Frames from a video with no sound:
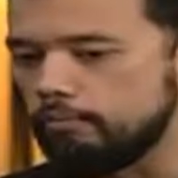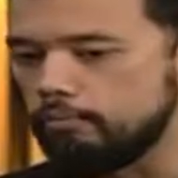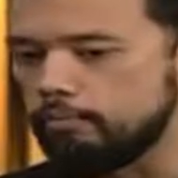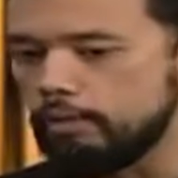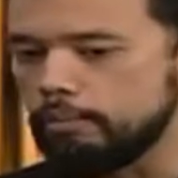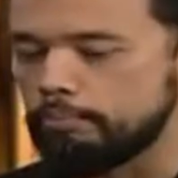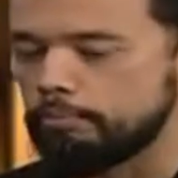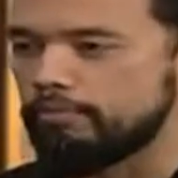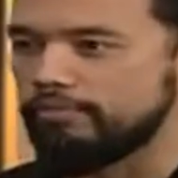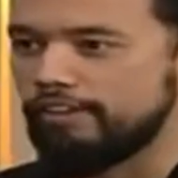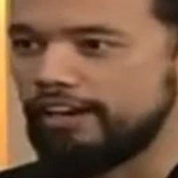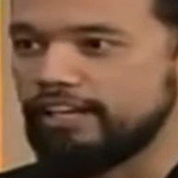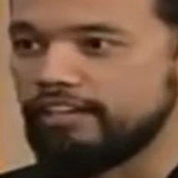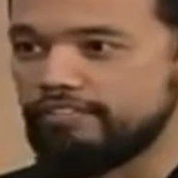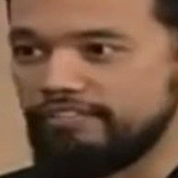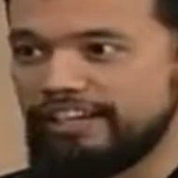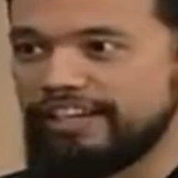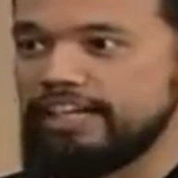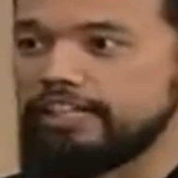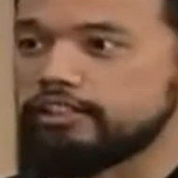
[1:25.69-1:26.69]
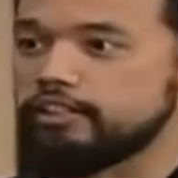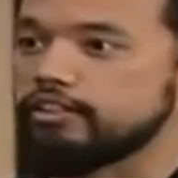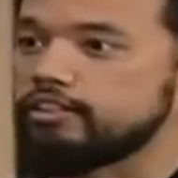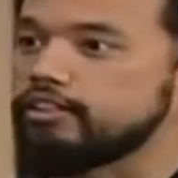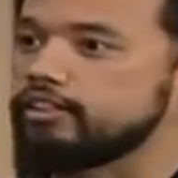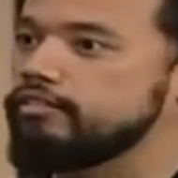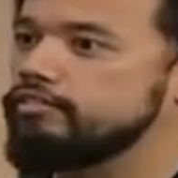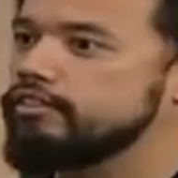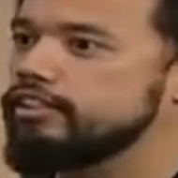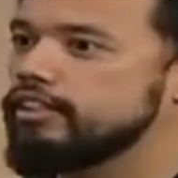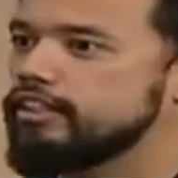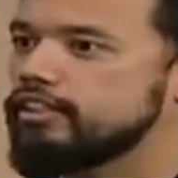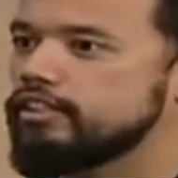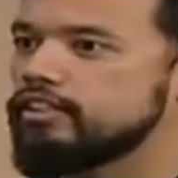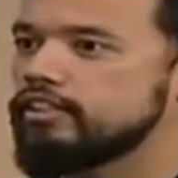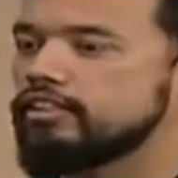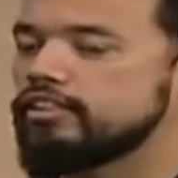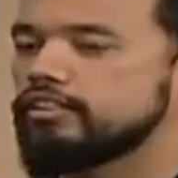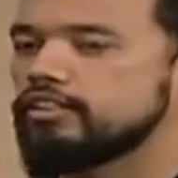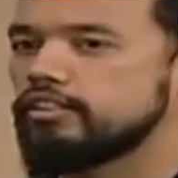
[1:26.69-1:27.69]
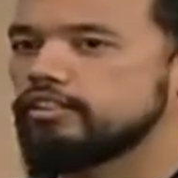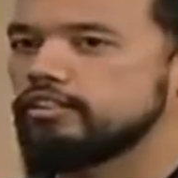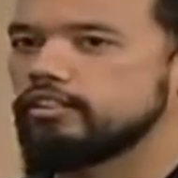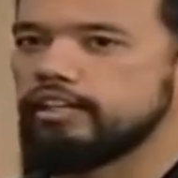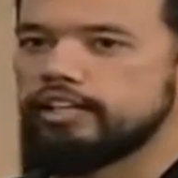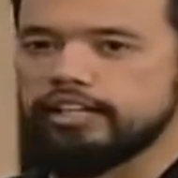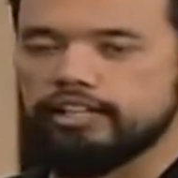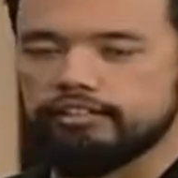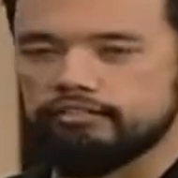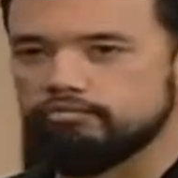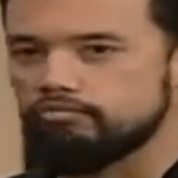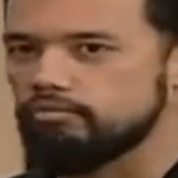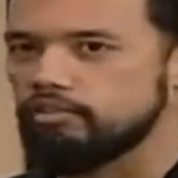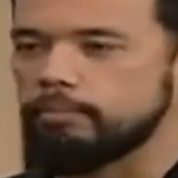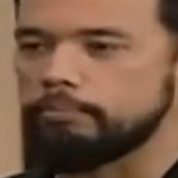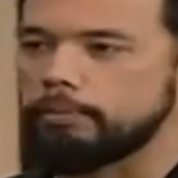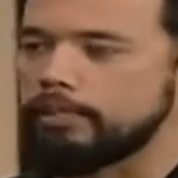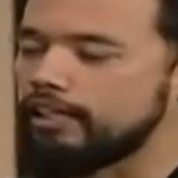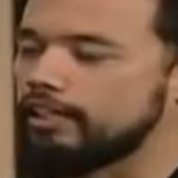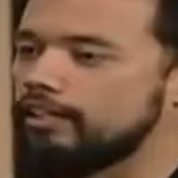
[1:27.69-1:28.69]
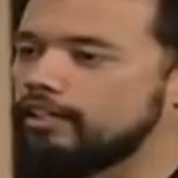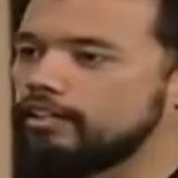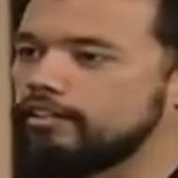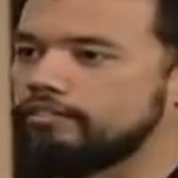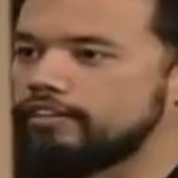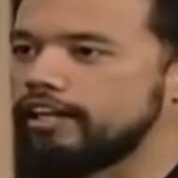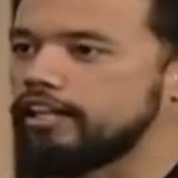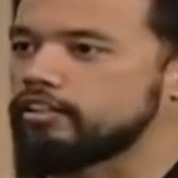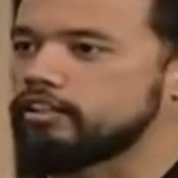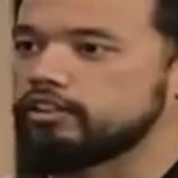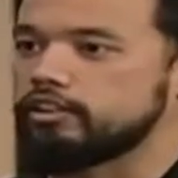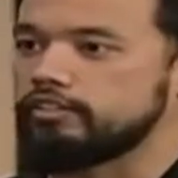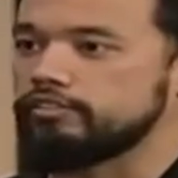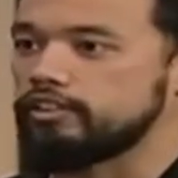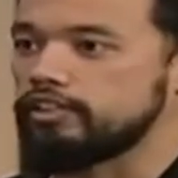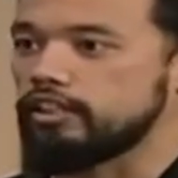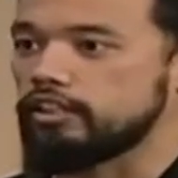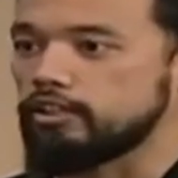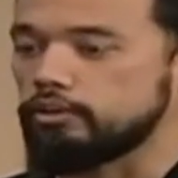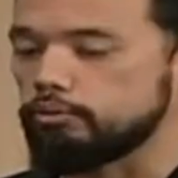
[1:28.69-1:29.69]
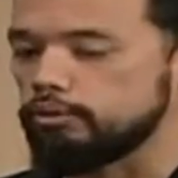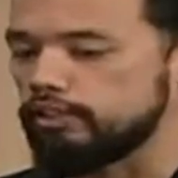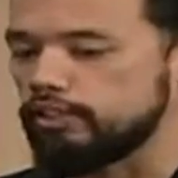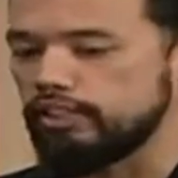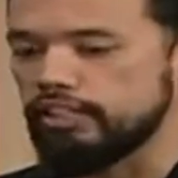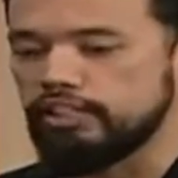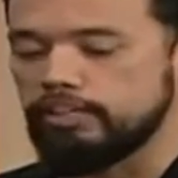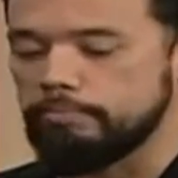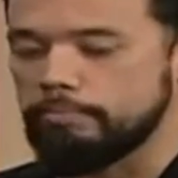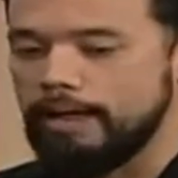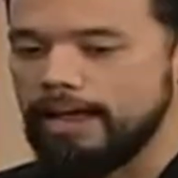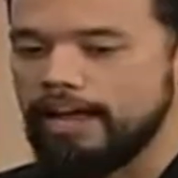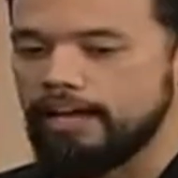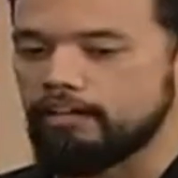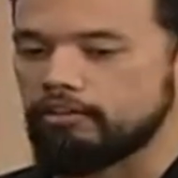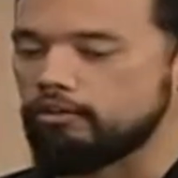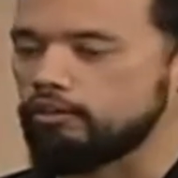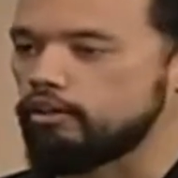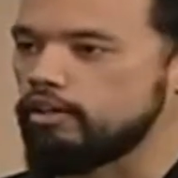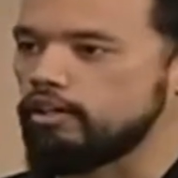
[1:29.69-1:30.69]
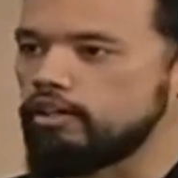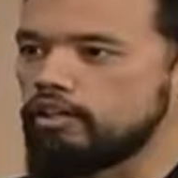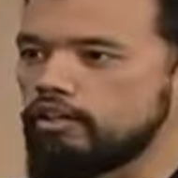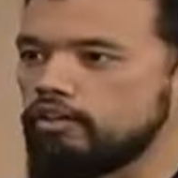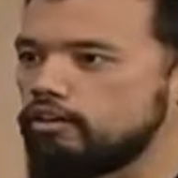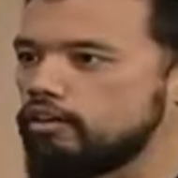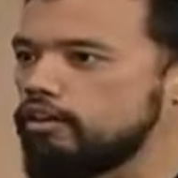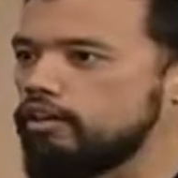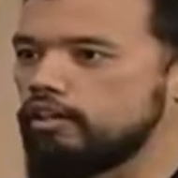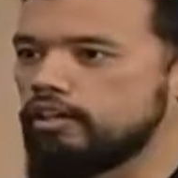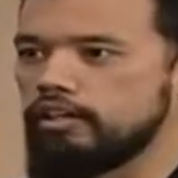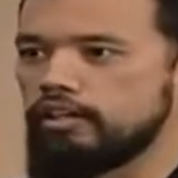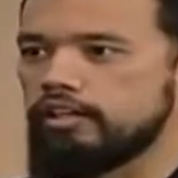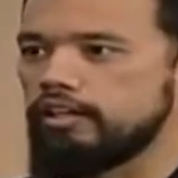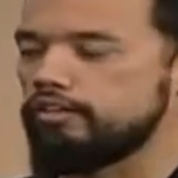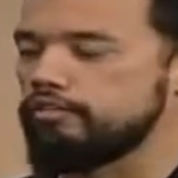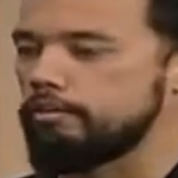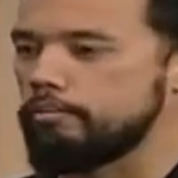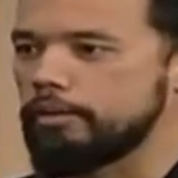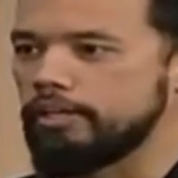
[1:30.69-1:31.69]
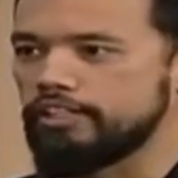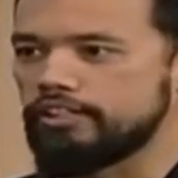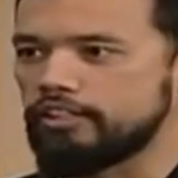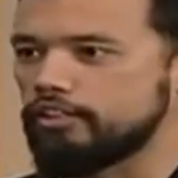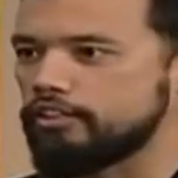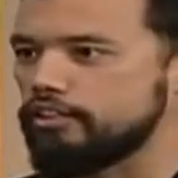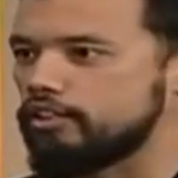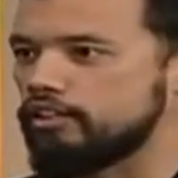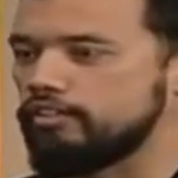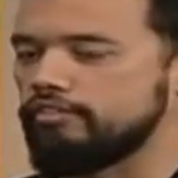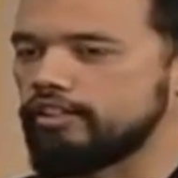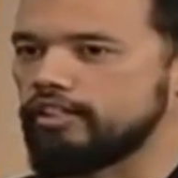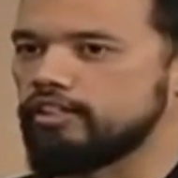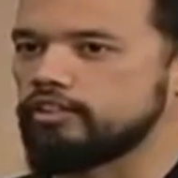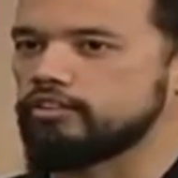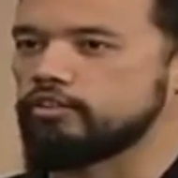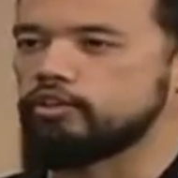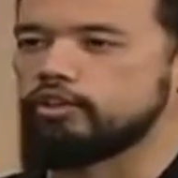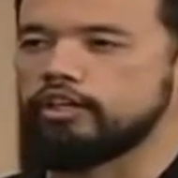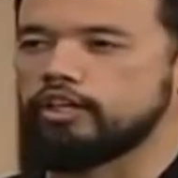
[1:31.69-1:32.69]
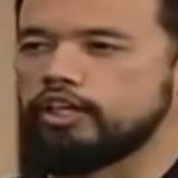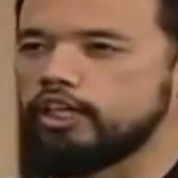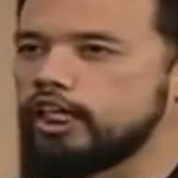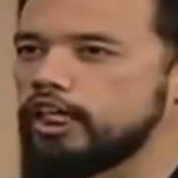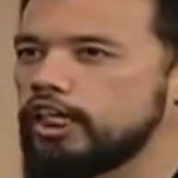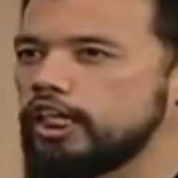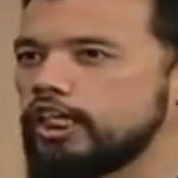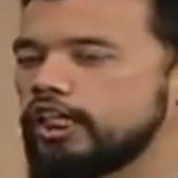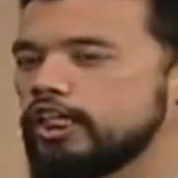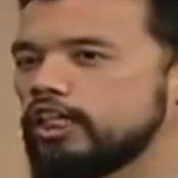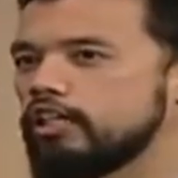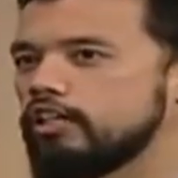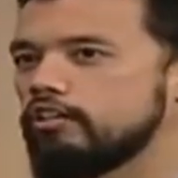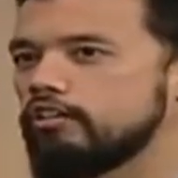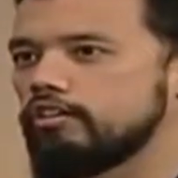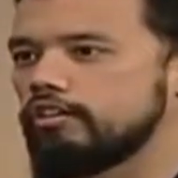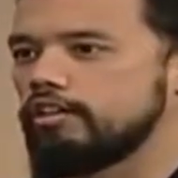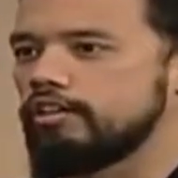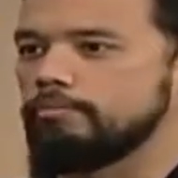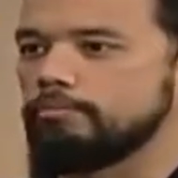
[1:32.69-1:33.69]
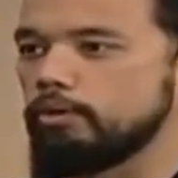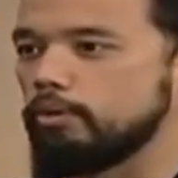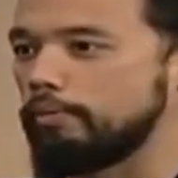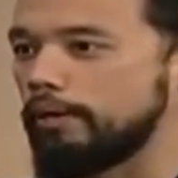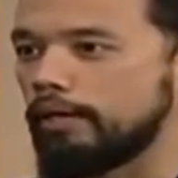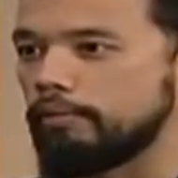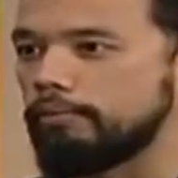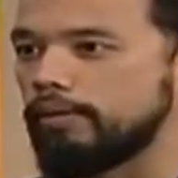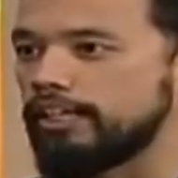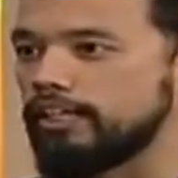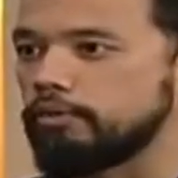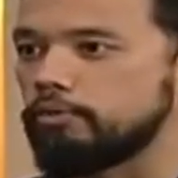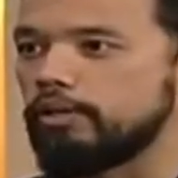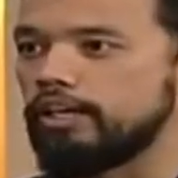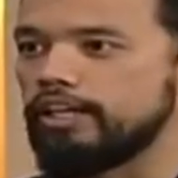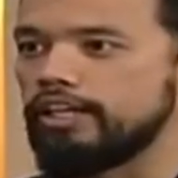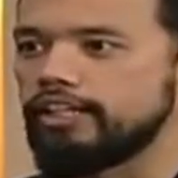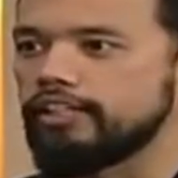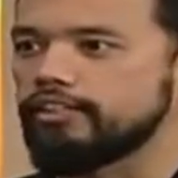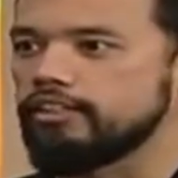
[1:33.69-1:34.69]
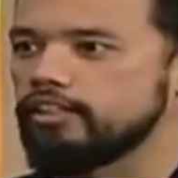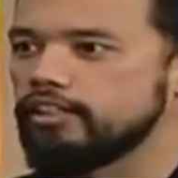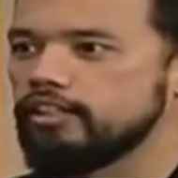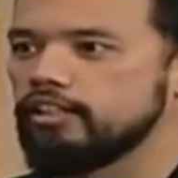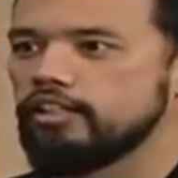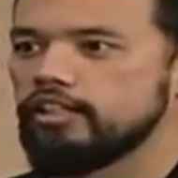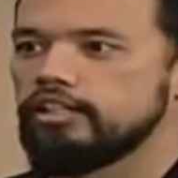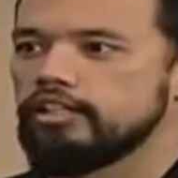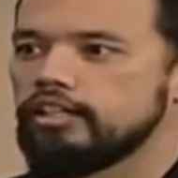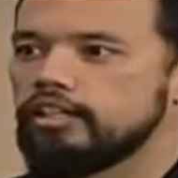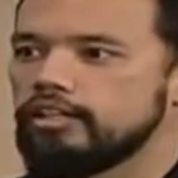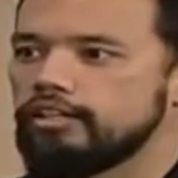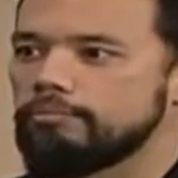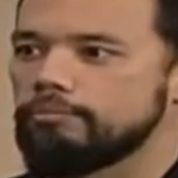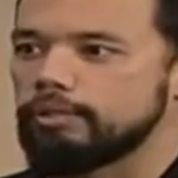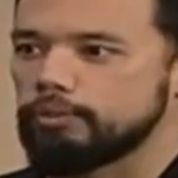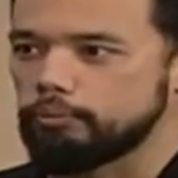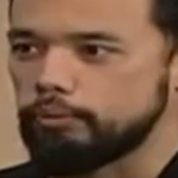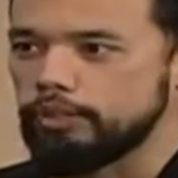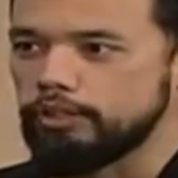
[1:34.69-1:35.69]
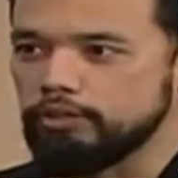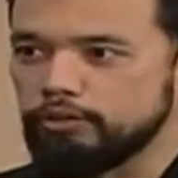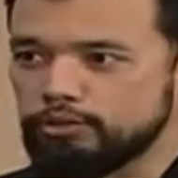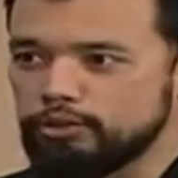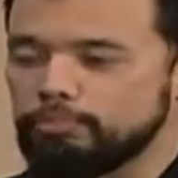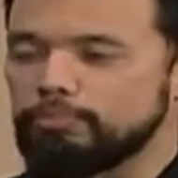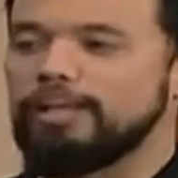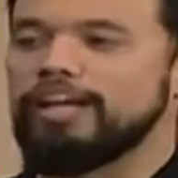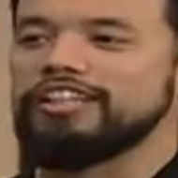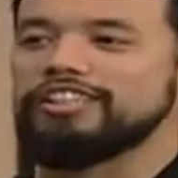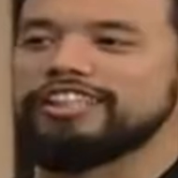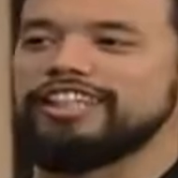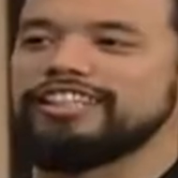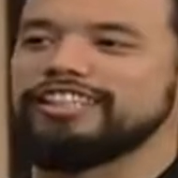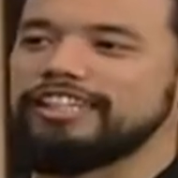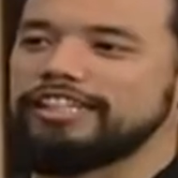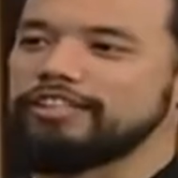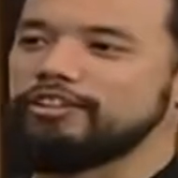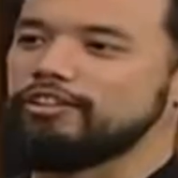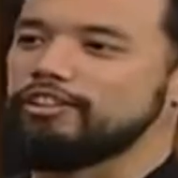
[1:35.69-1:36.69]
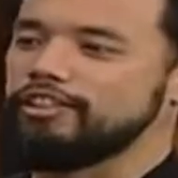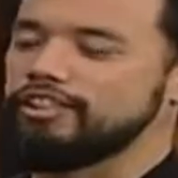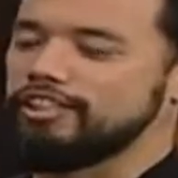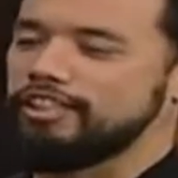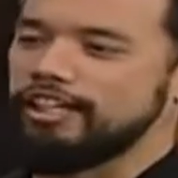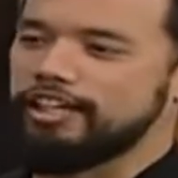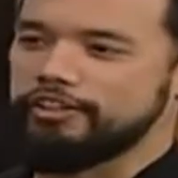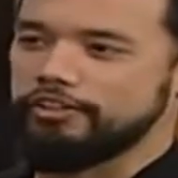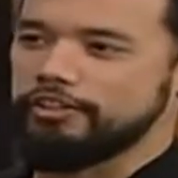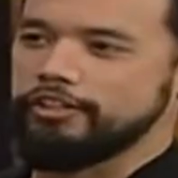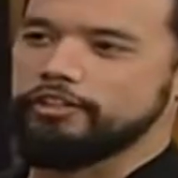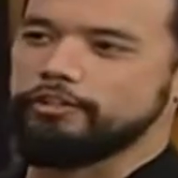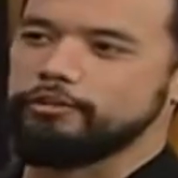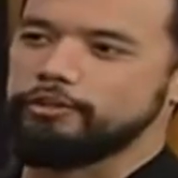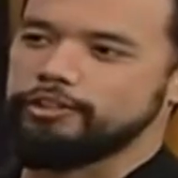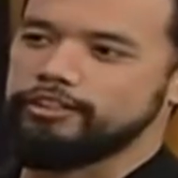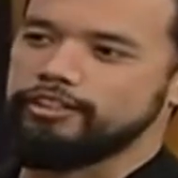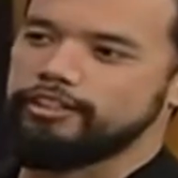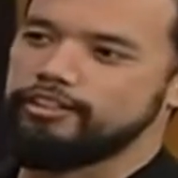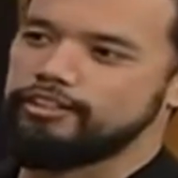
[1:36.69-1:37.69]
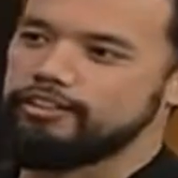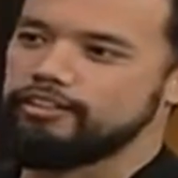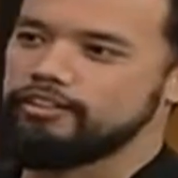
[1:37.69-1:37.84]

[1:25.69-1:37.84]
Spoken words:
We provide financial services, like typical financial service that you would see in a bank or a remittance service or a mobile money wallet. Mm-hmm. But we use blockchain technology under the hood.